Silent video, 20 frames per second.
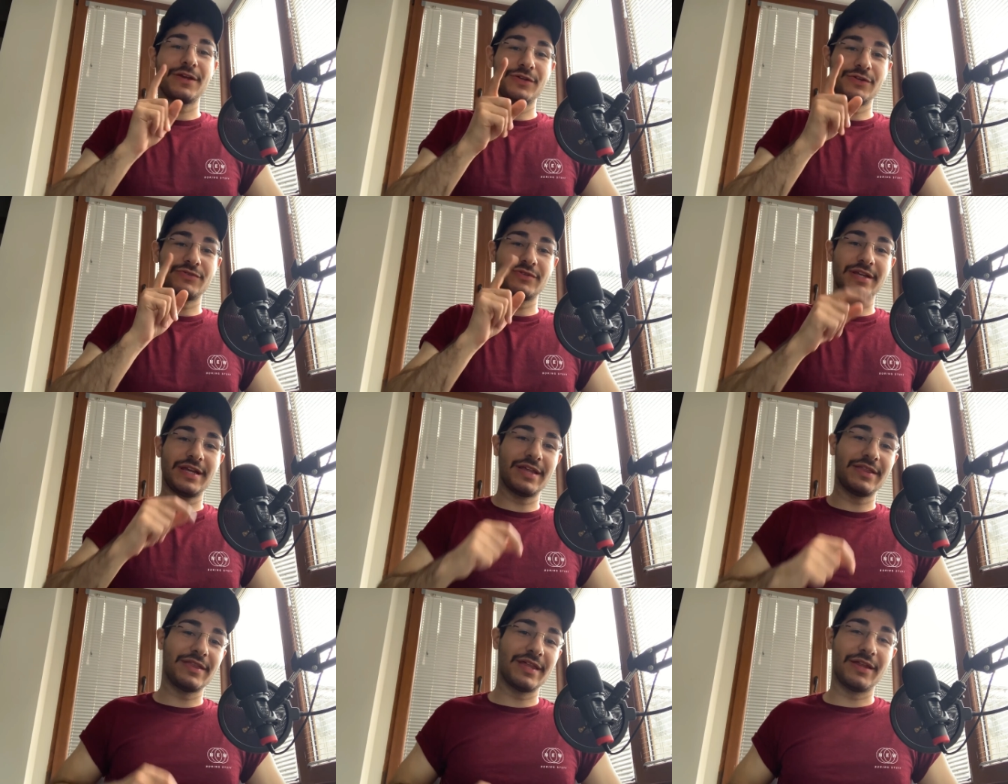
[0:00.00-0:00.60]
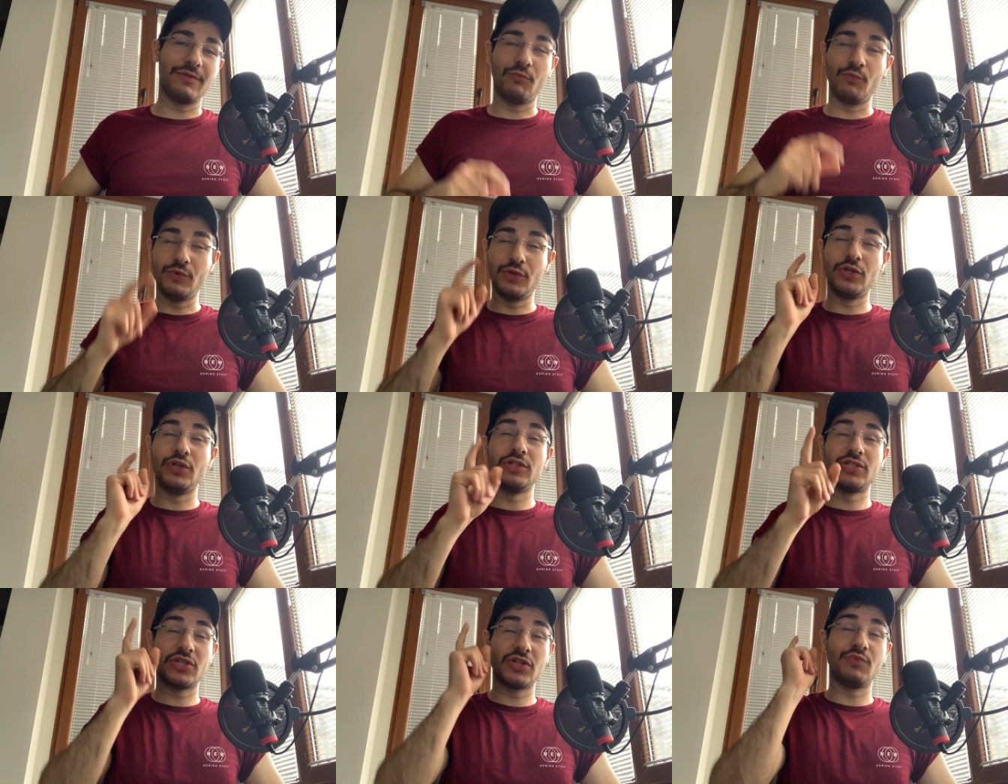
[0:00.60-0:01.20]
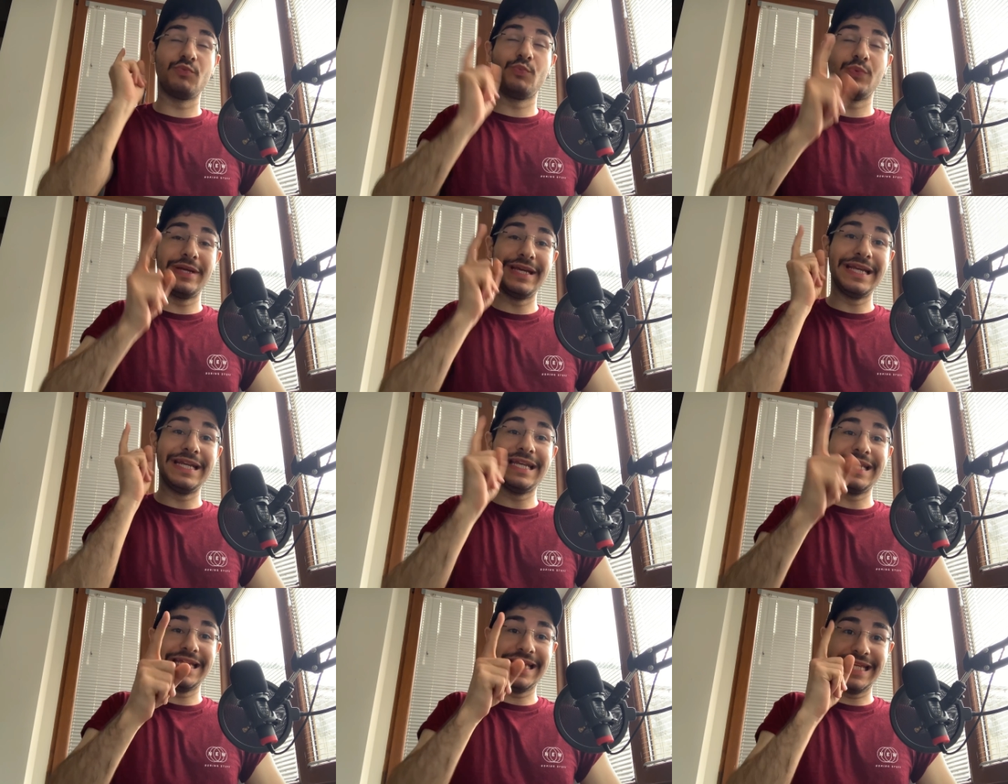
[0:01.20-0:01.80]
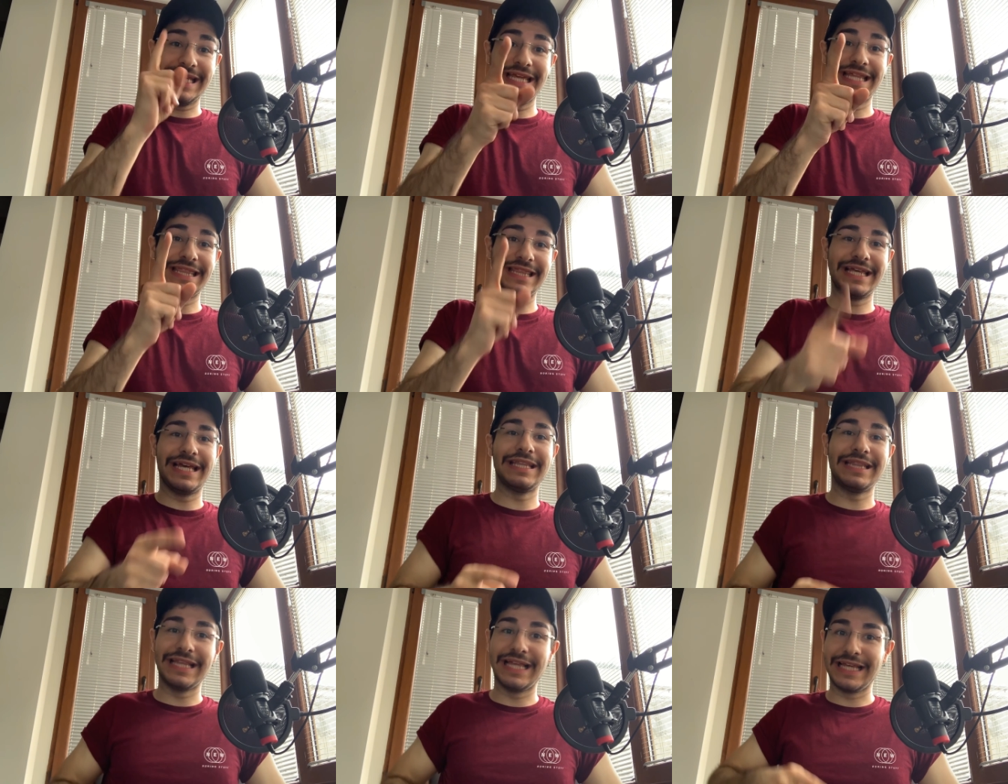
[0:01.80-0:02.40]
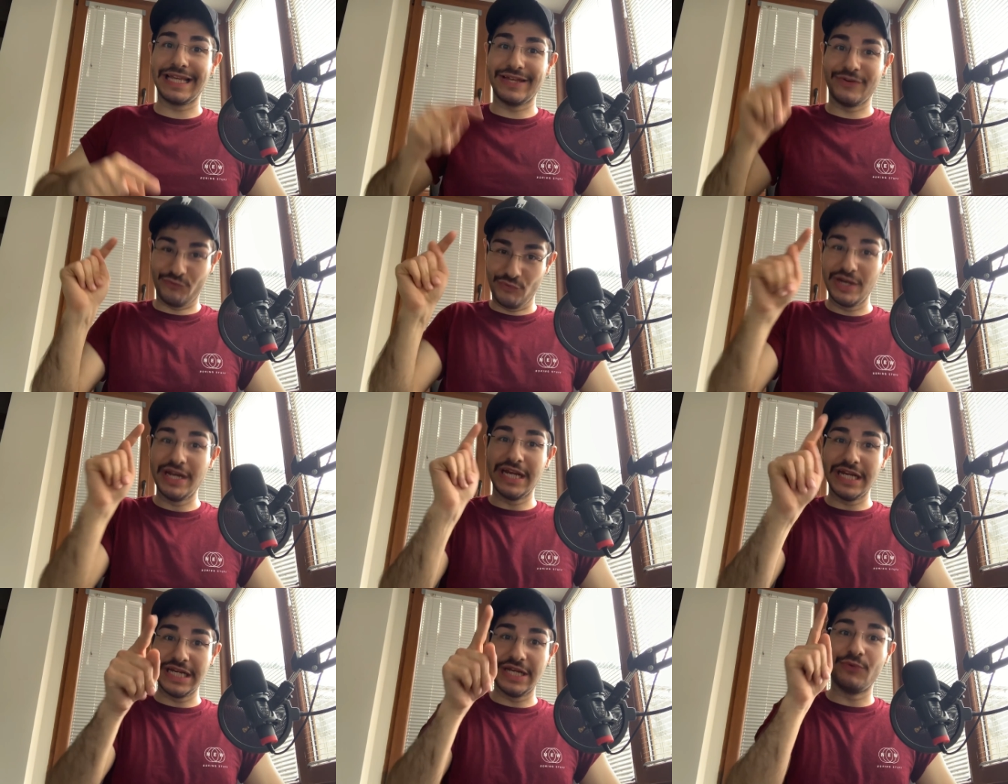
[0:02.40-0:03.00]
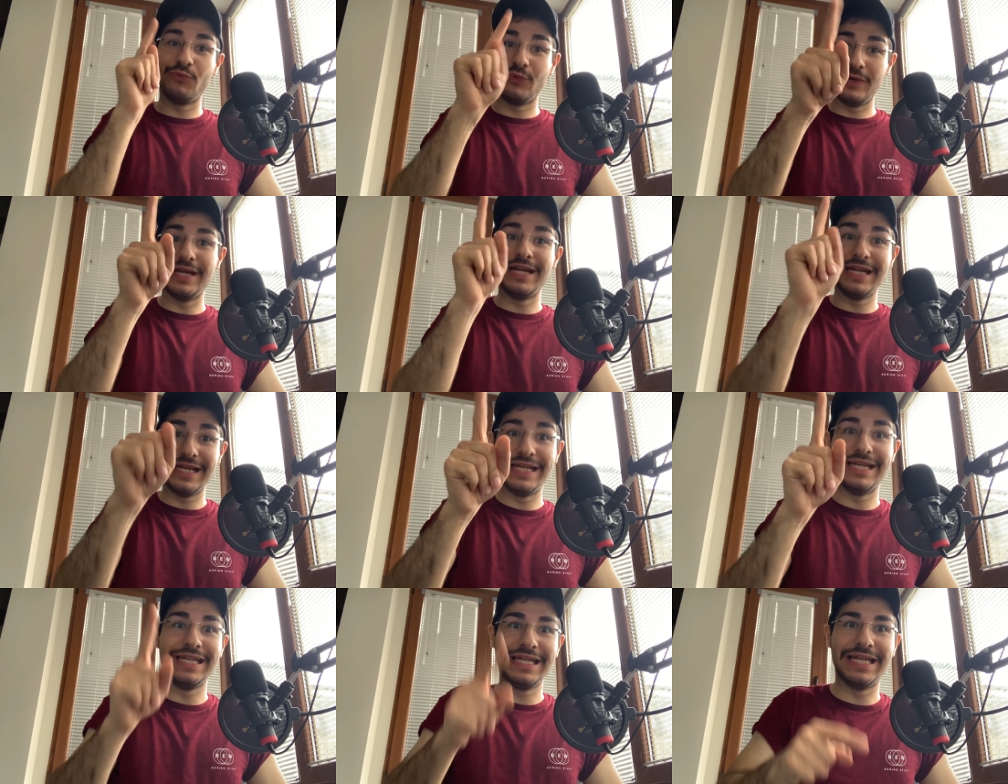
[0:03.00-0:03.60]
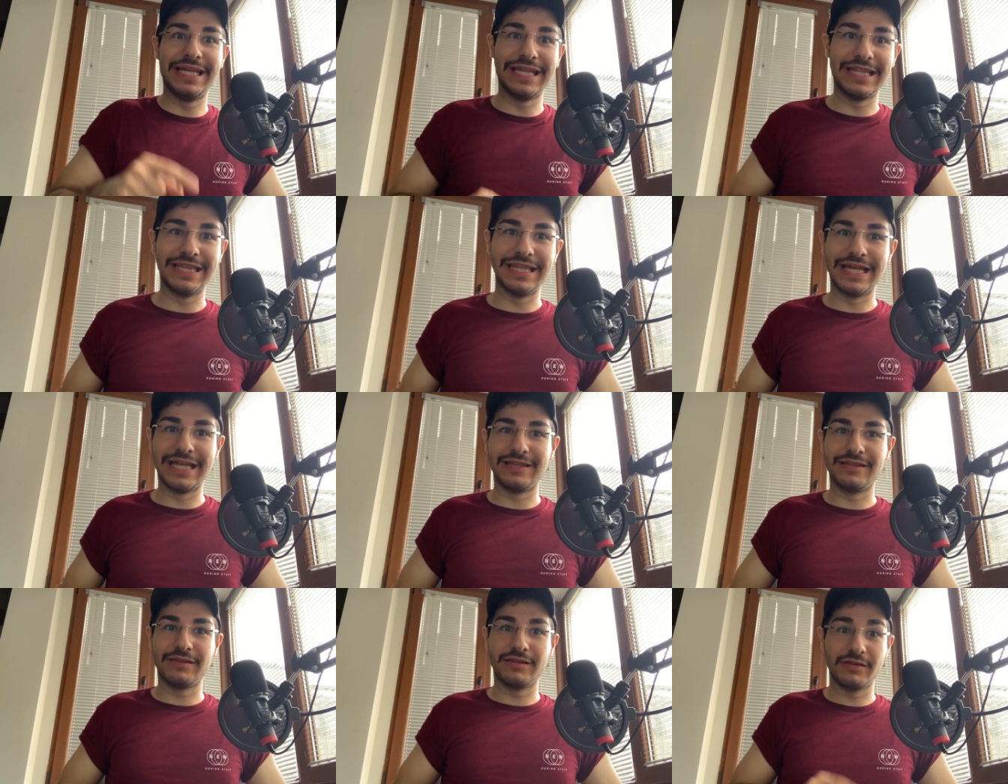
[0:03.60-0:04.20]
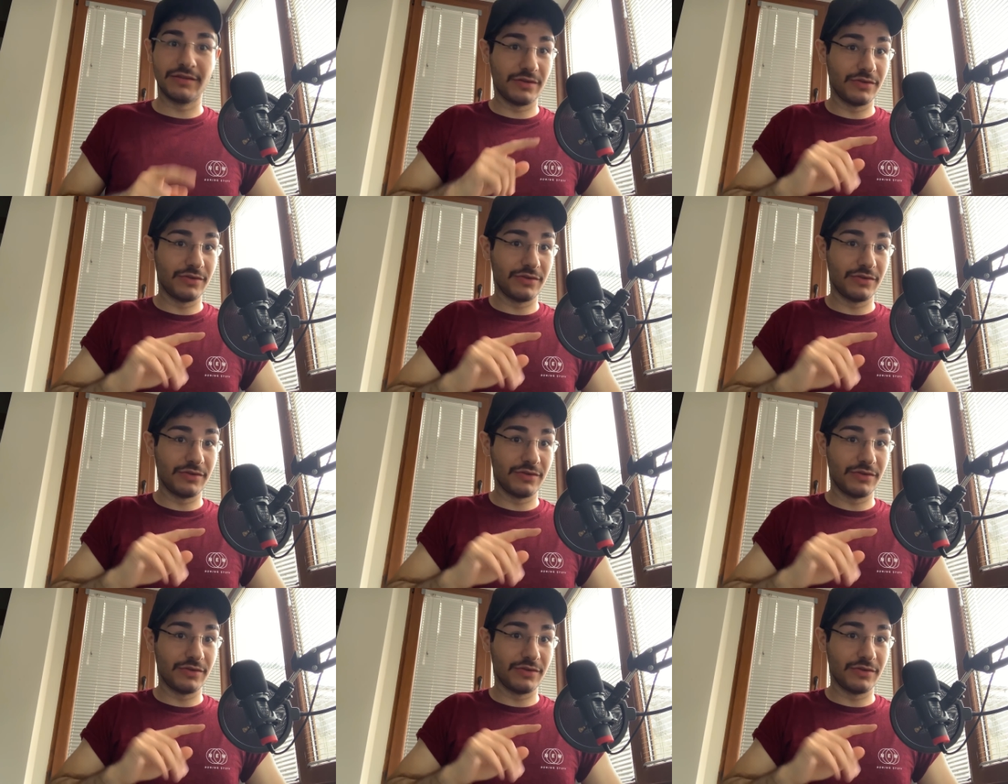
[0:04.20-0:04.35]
you should get that. You should really get that. Like really, really get that.